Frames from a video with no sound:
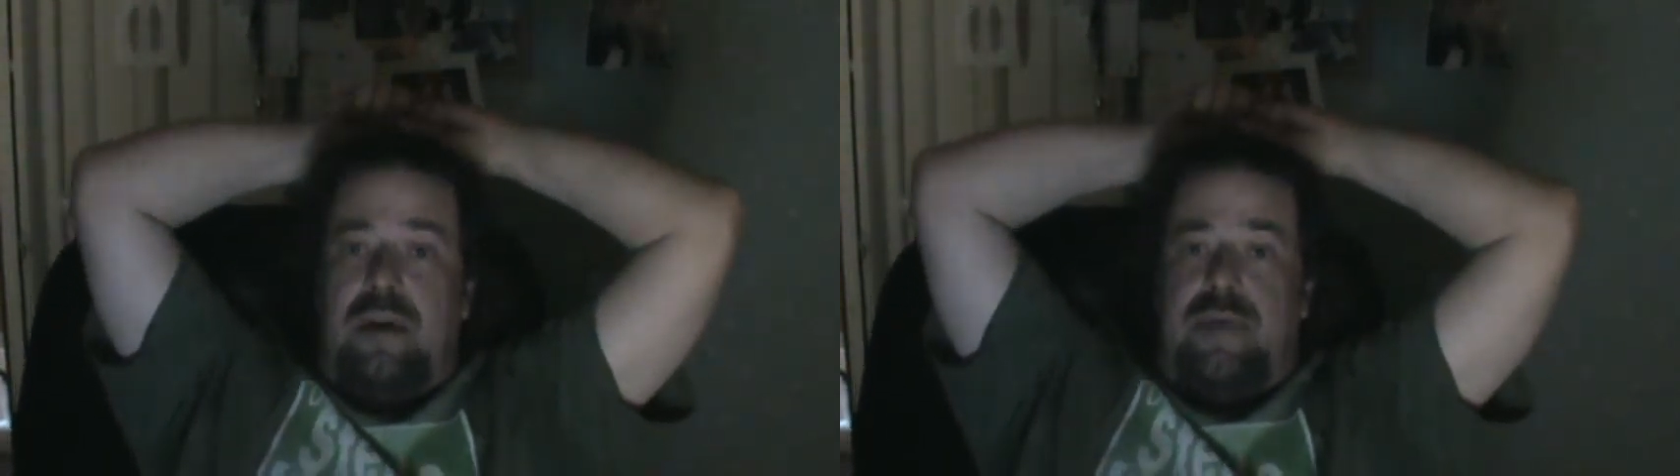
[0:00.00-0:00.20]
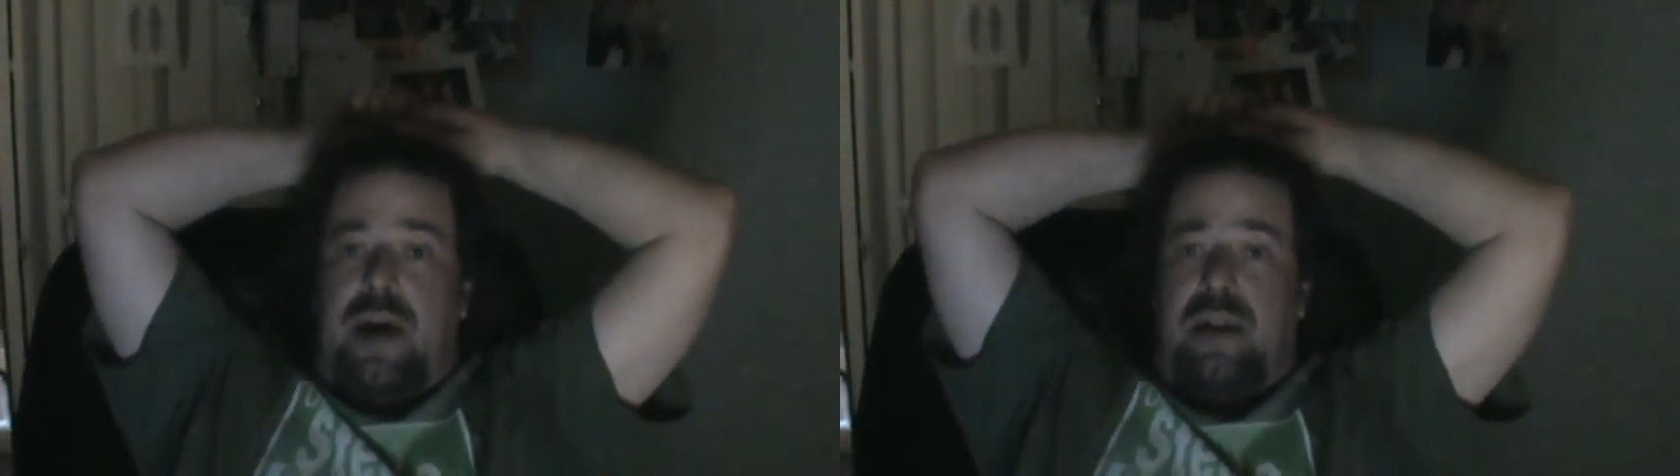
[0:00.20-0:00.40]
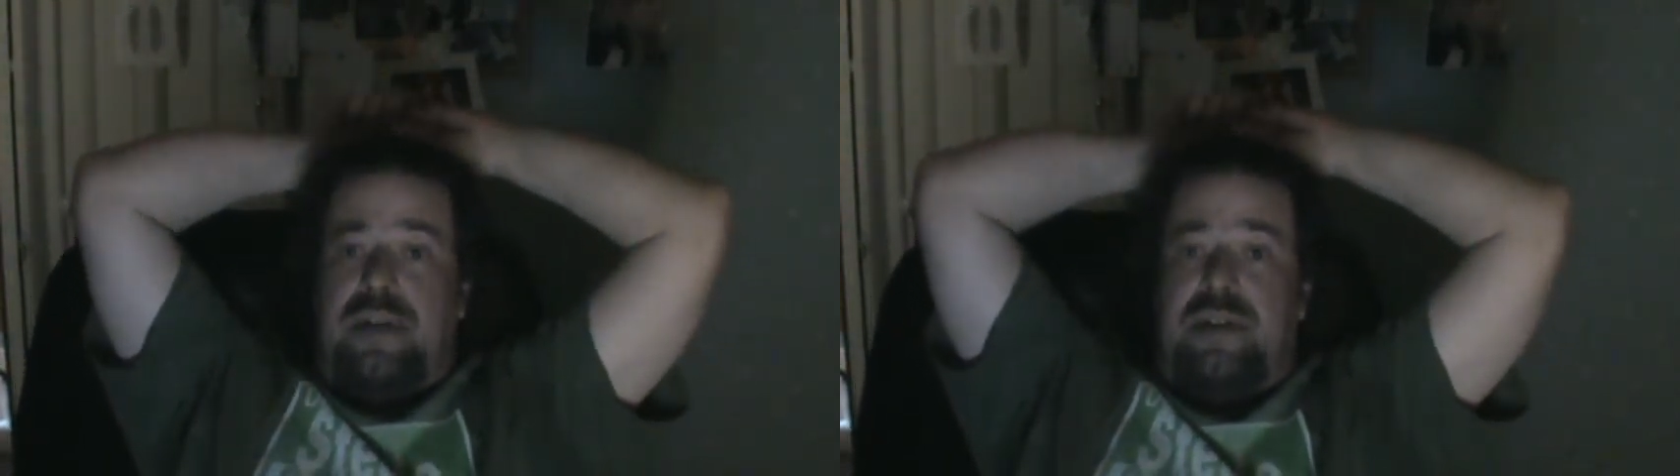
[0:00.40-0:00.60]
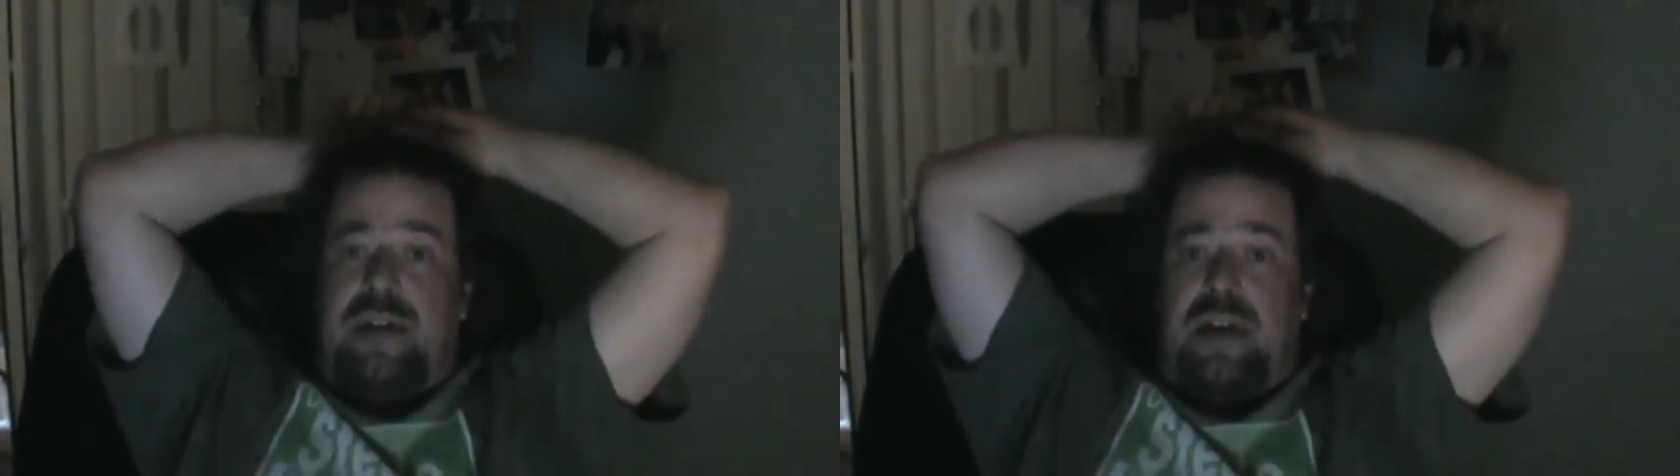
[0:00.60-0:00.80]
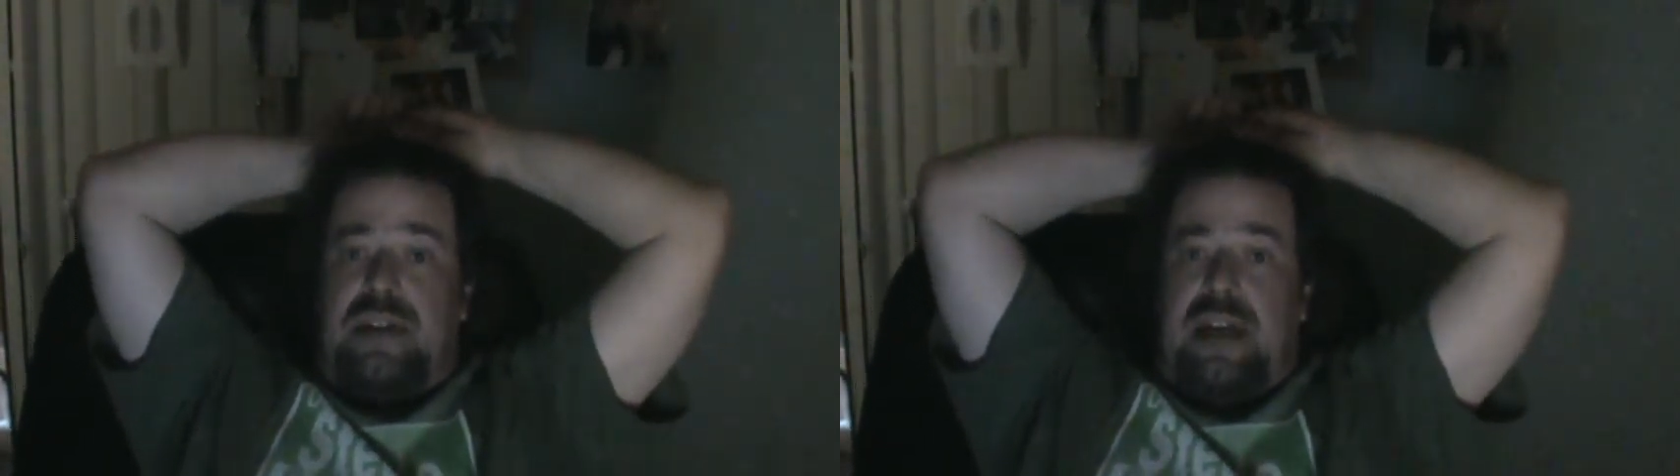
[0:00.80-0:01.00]
Violence is
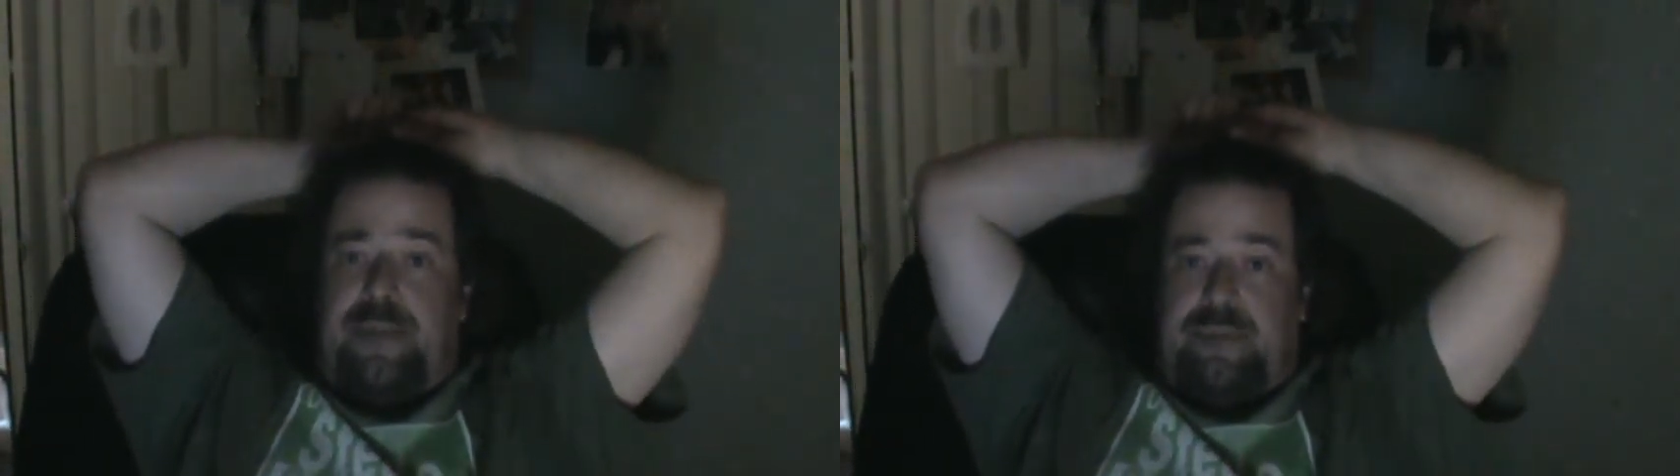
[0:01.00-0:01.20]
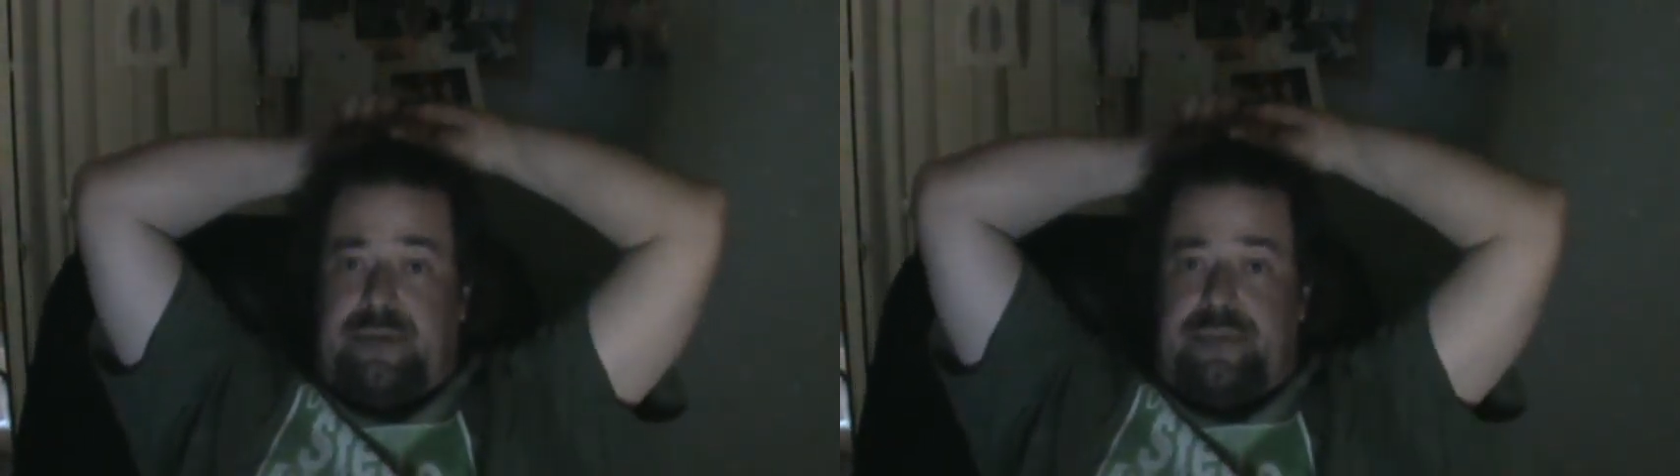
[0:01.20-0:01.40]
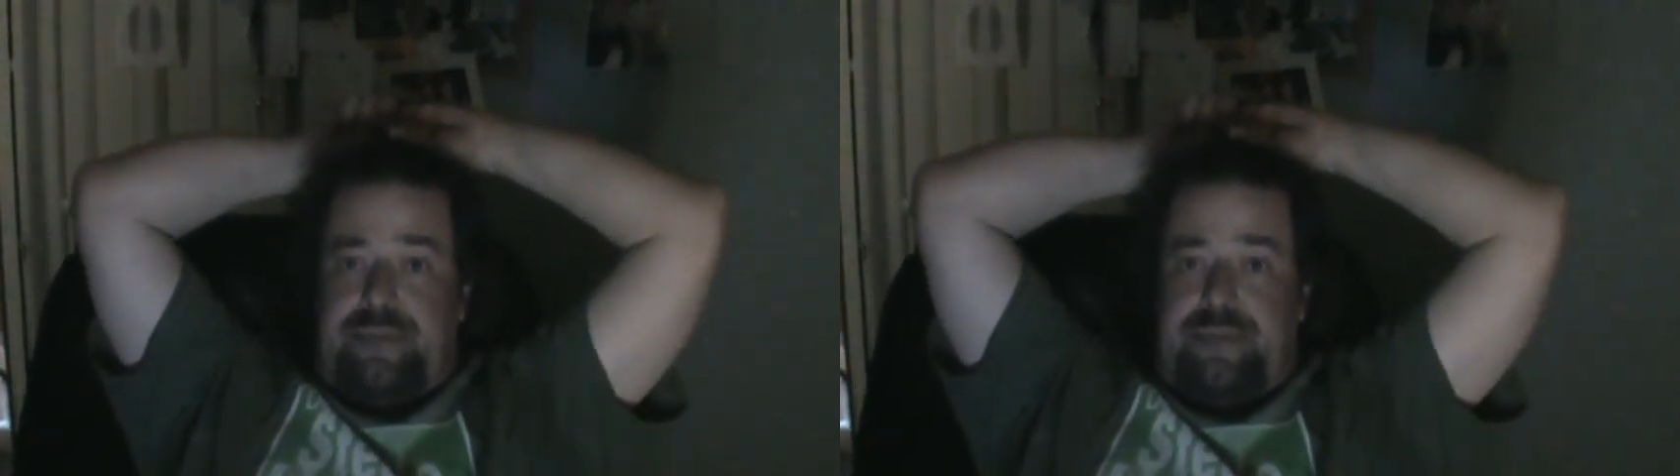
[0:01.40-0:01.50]
unacceptable,